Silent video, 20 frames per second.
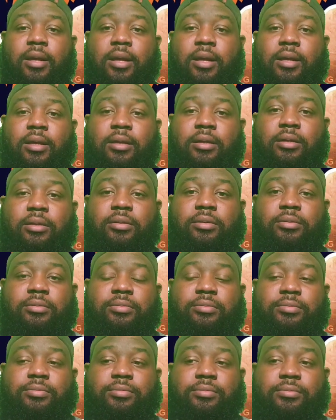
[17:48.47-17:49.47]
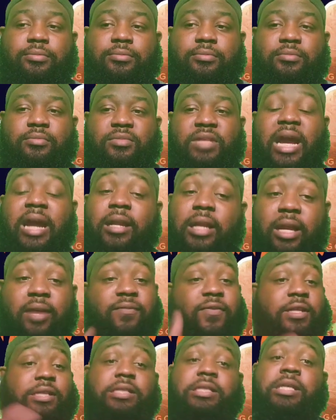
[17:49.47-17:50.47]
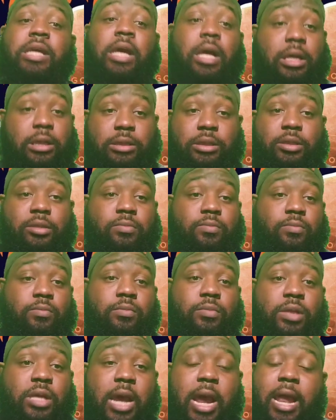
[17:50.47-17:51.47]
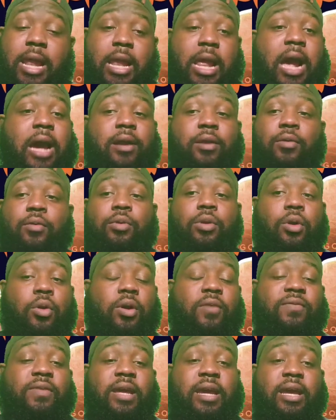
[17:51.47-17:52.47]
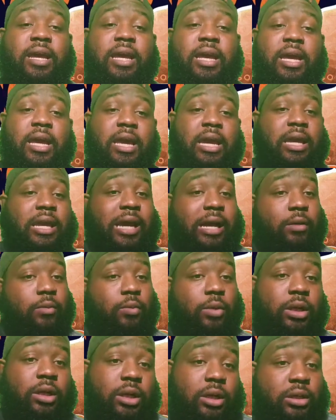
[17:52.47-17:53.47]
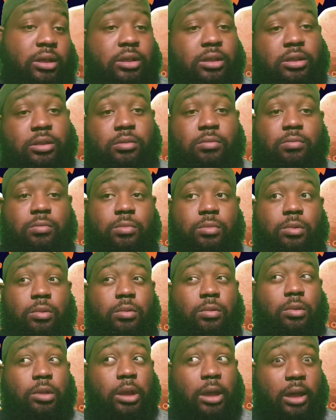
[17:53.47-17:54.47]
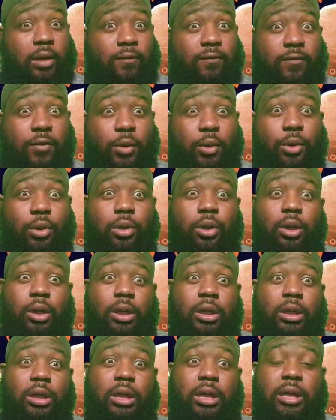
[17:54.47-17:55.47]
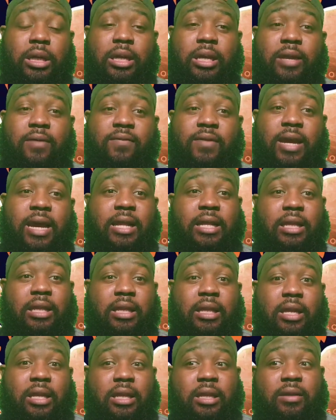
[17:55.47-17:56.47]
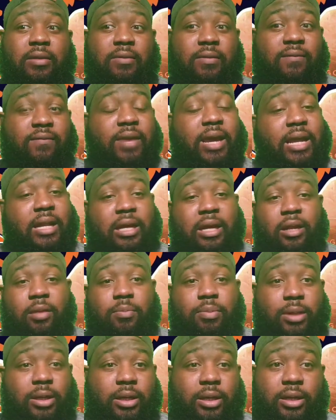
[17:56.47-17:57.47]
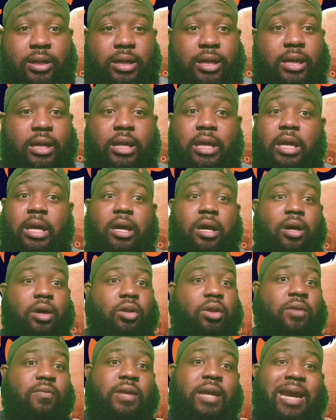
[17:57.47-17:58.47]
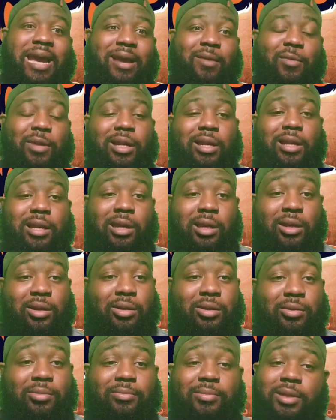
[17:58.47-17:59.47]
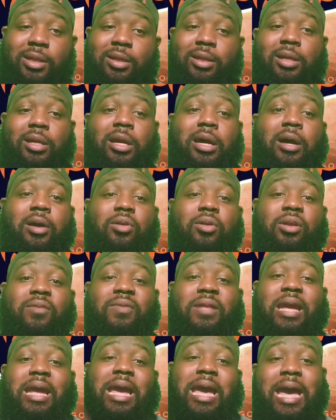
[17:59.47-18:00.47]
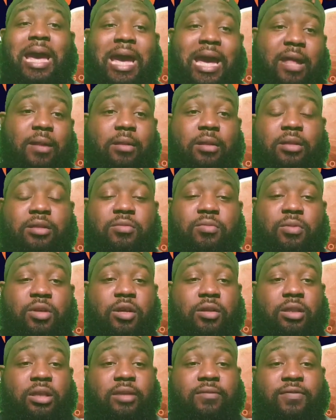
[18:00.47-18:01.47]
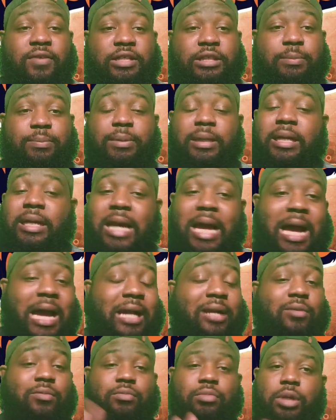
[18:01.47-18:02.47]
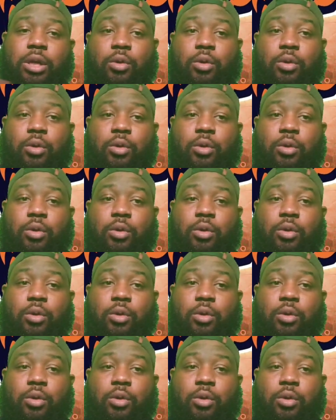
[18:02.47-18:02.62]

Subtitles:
game. Their defense sucks. And I don't know if they got rid of D4 and I forgot the other player name. I don't know if they got rid of them. I don't know if they add some good defensive player. I don't